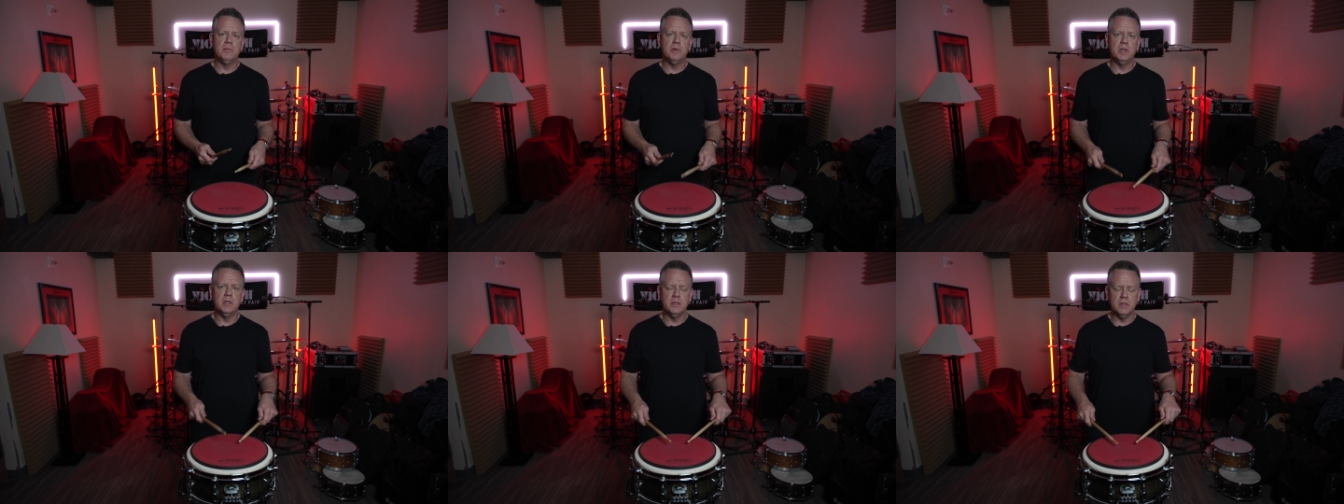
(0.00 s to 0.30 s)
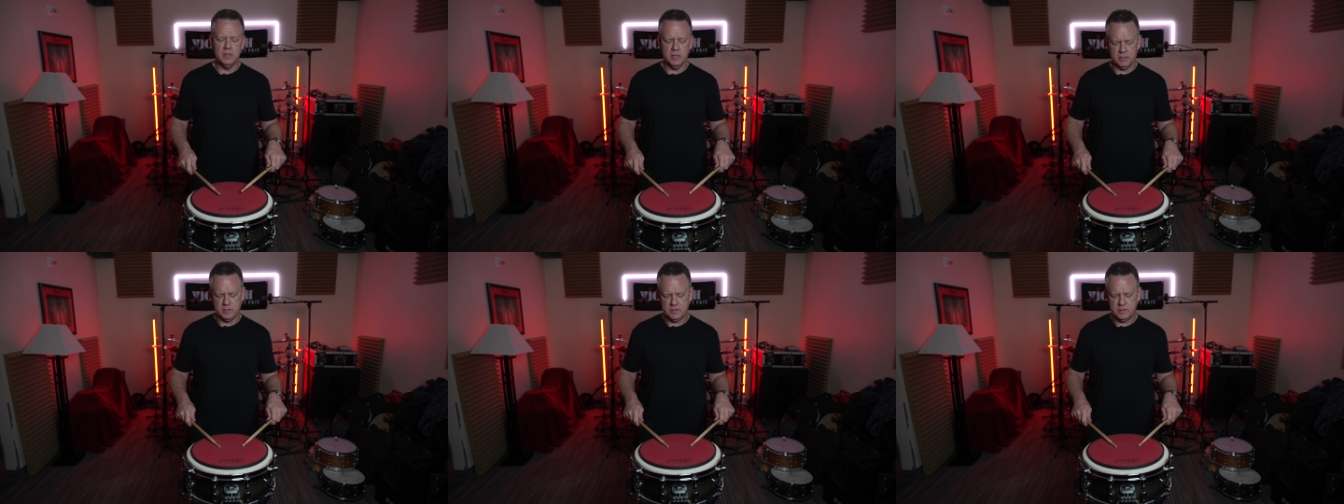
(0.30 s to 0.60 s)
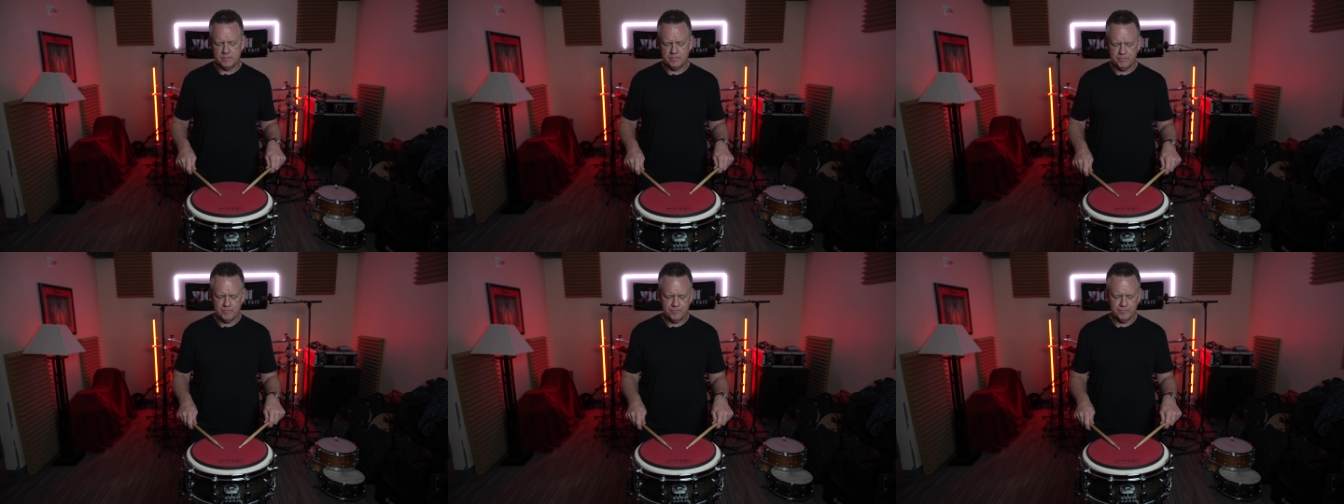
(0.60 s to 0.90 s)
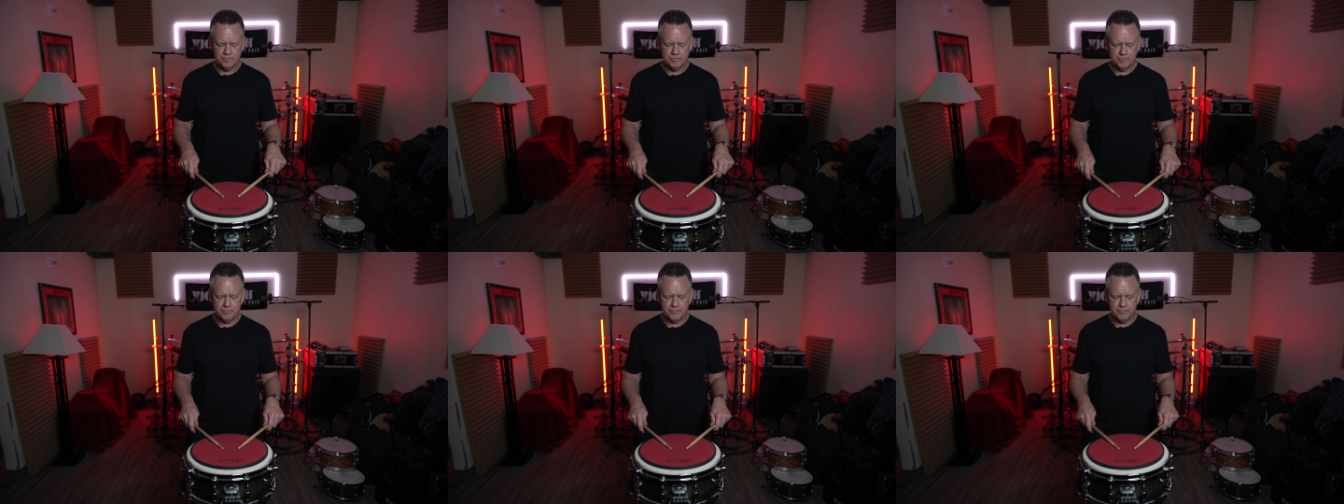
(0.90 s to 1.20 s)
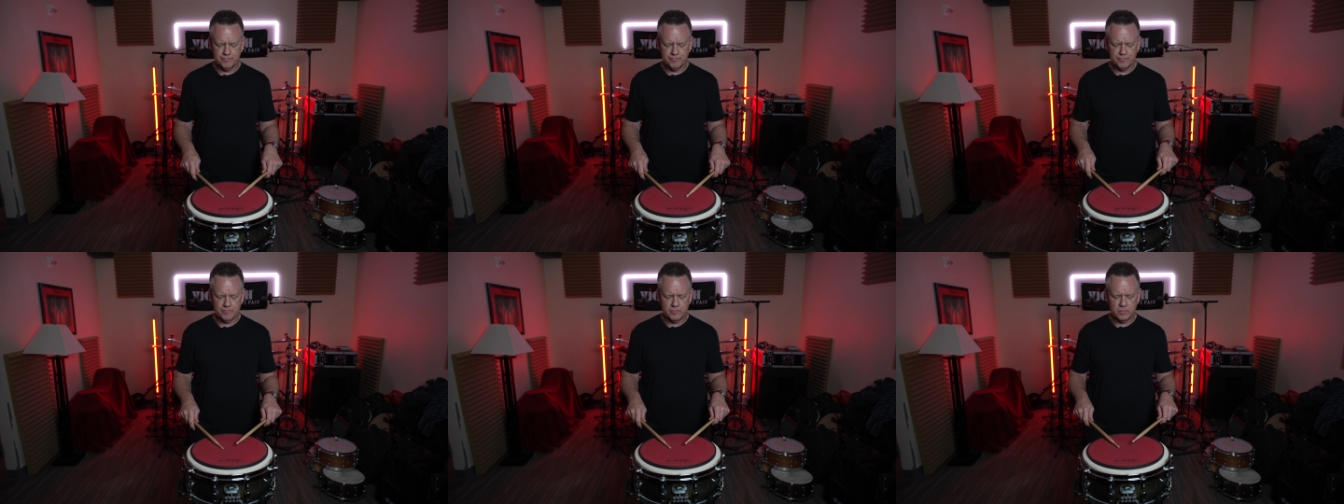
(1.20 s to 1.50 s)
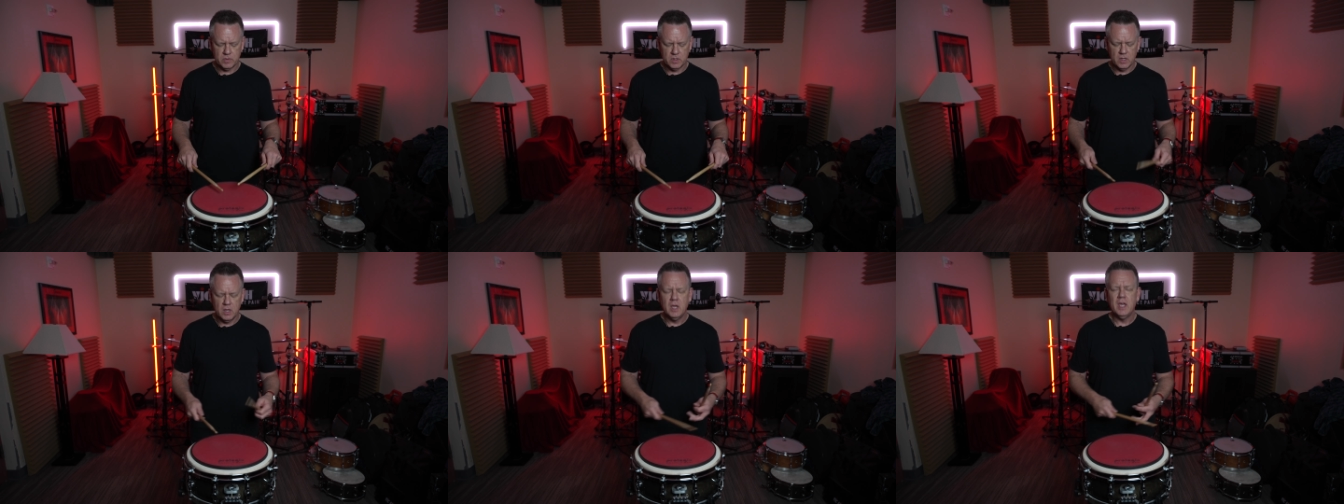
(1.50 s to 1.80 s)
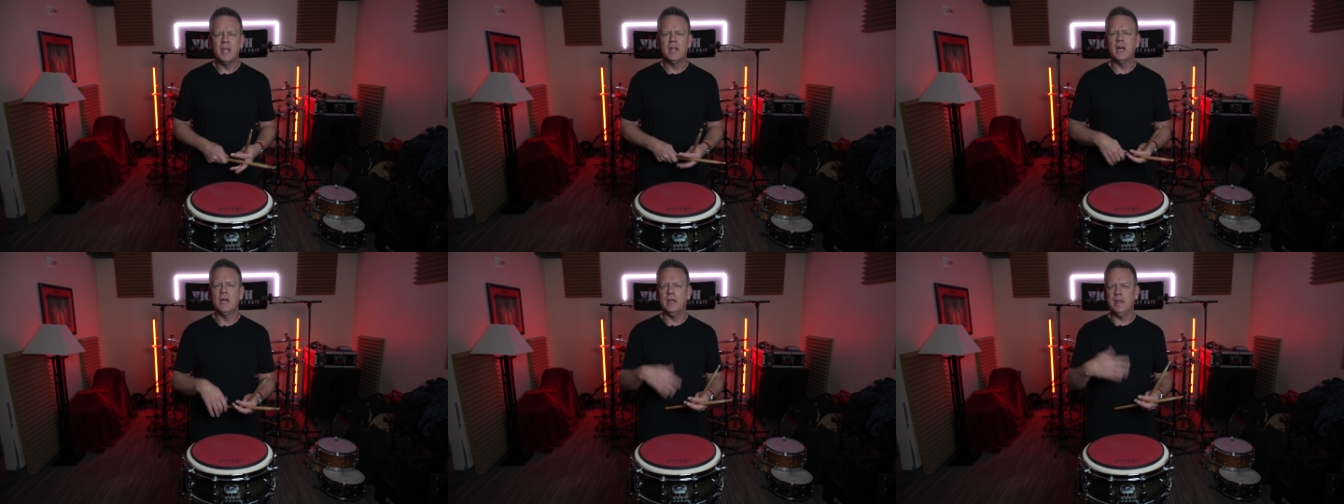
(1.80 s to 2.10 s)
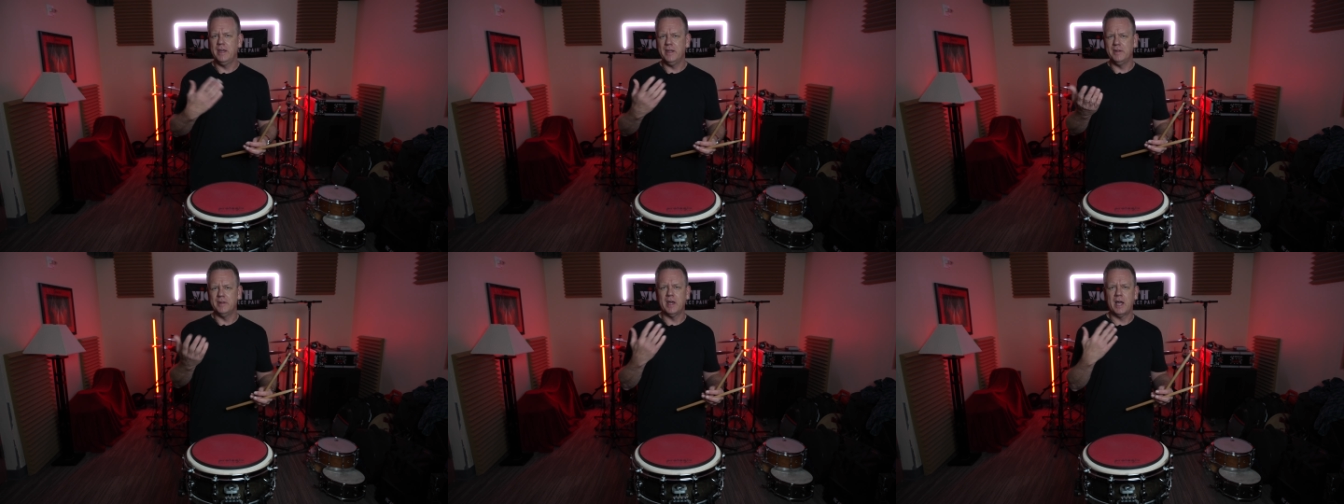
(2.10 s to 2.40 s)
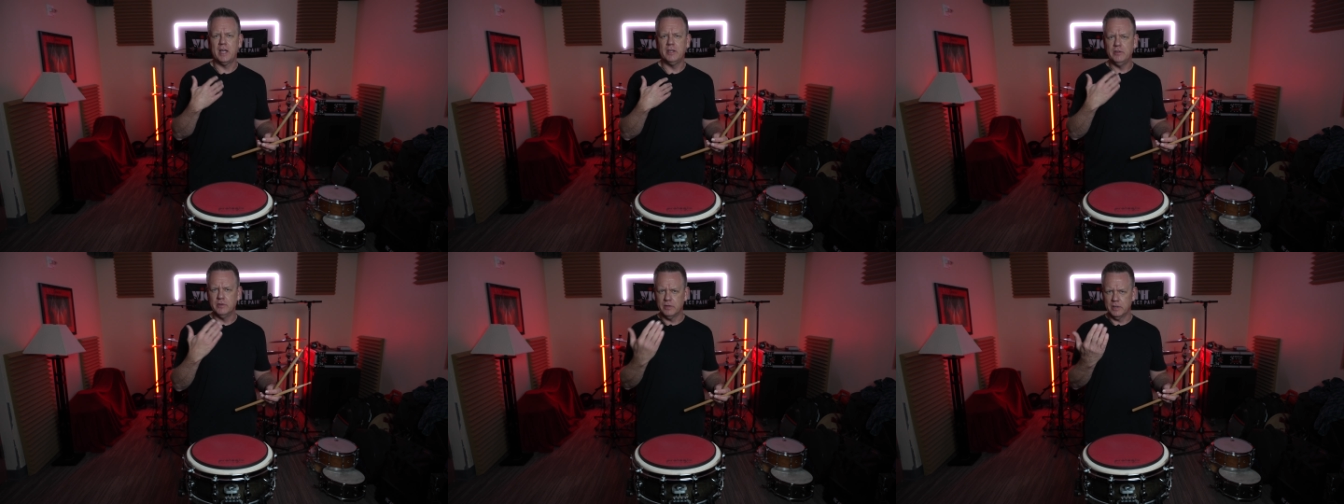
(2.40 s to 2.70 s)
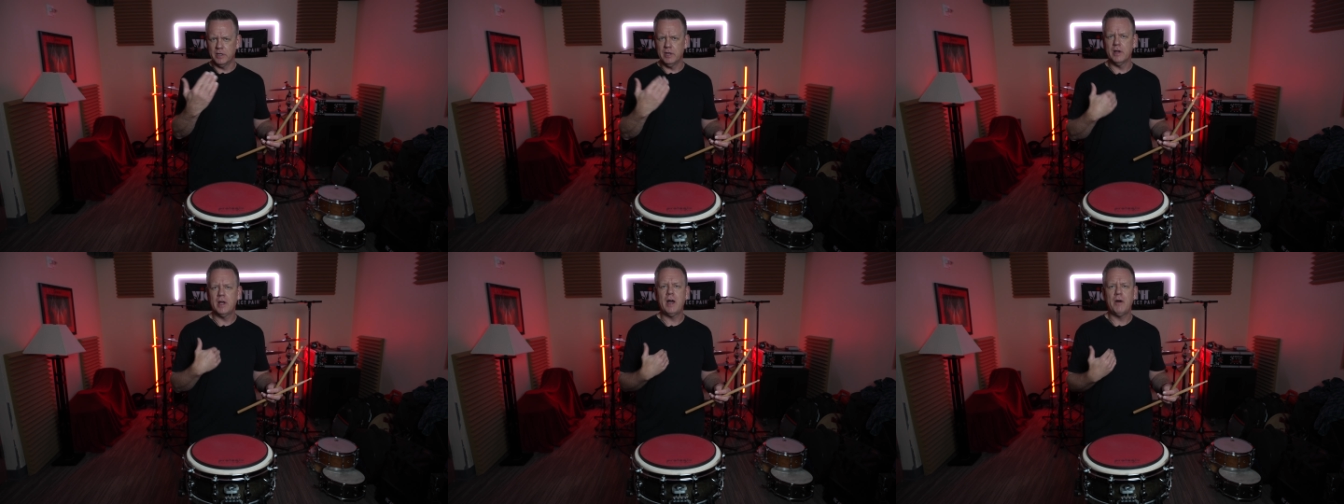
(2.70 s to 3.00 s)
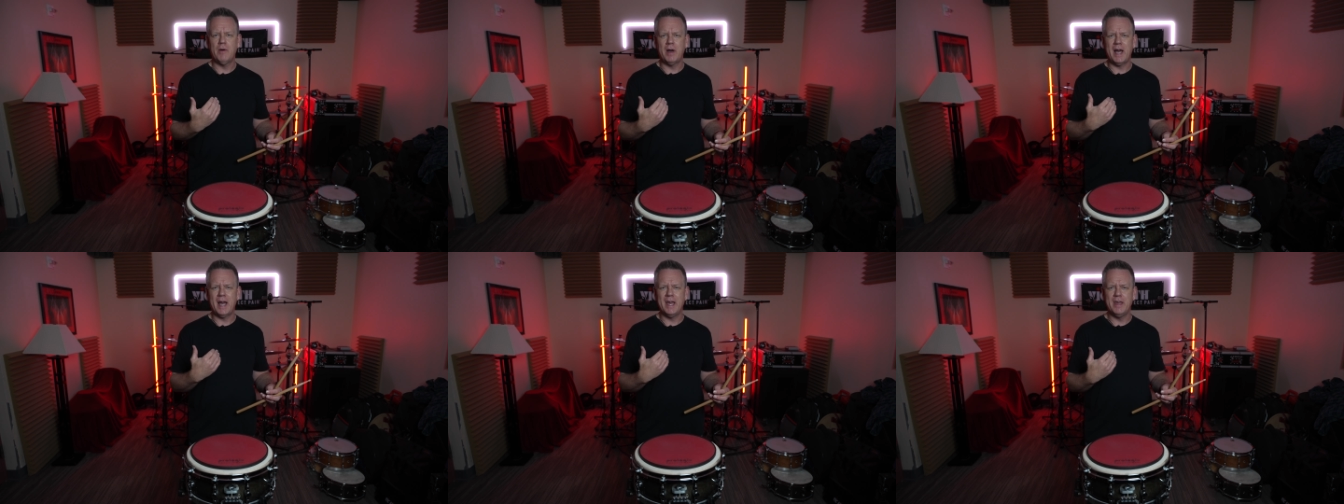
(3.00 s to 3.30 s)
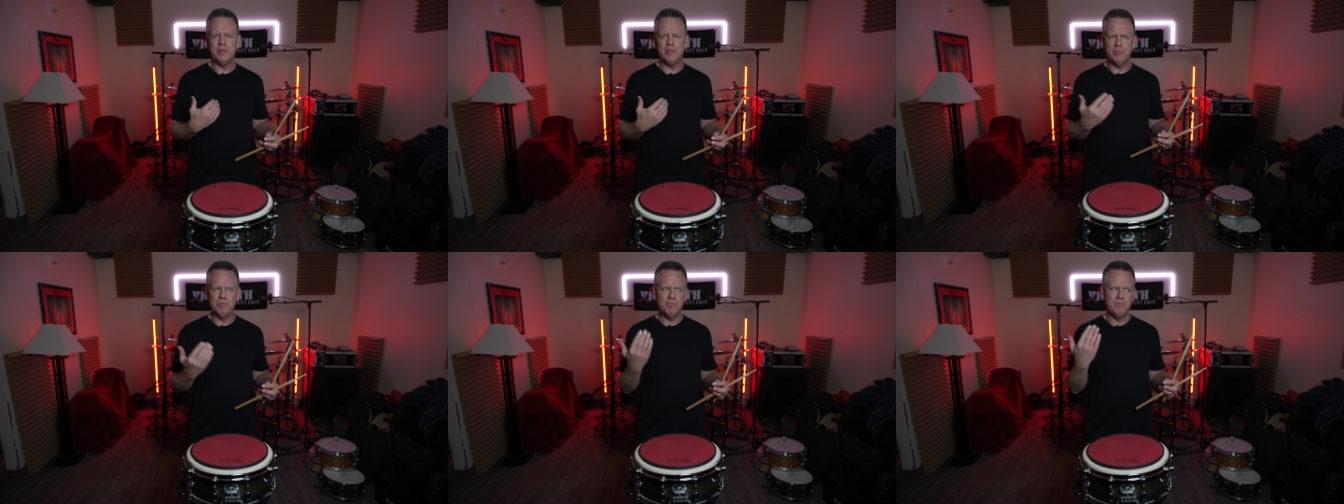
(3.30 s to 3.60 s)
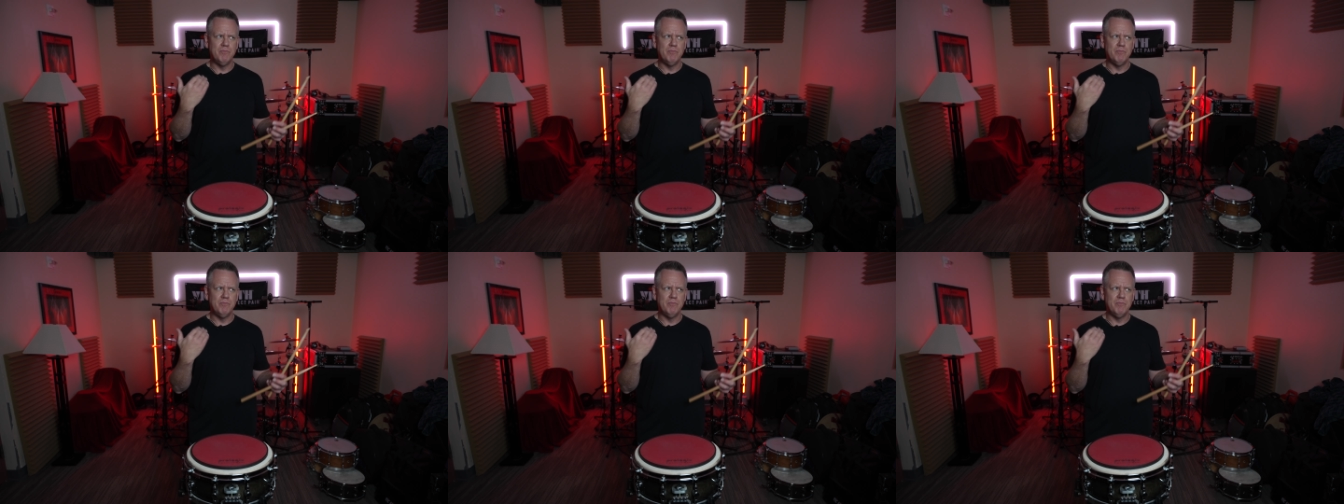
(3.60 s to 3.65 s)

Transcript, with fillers: being this. And, I, and you'll hear how I